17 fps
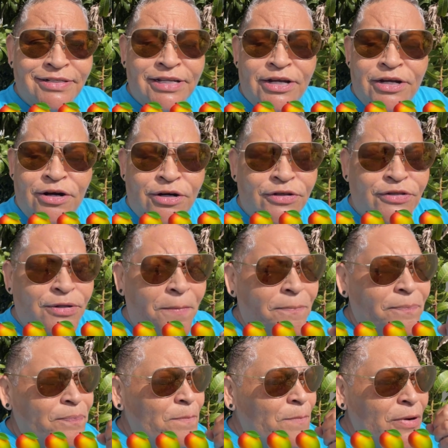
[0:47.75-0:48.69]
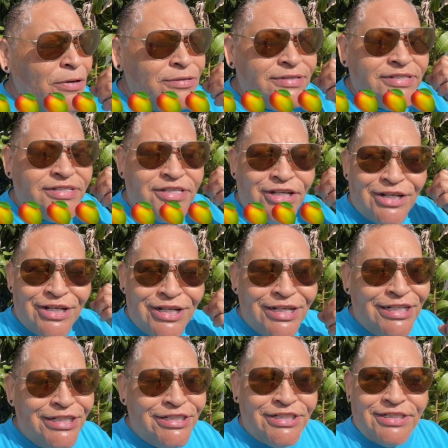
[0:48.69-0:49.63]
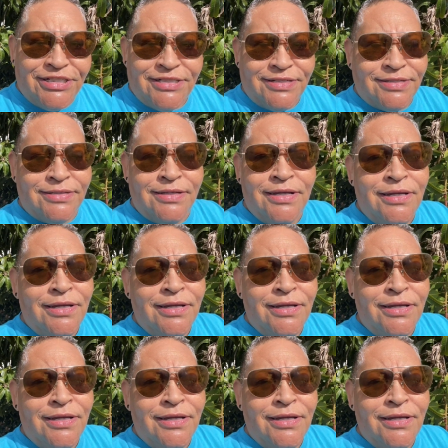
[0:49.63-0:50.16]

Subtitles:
They are the most delicious.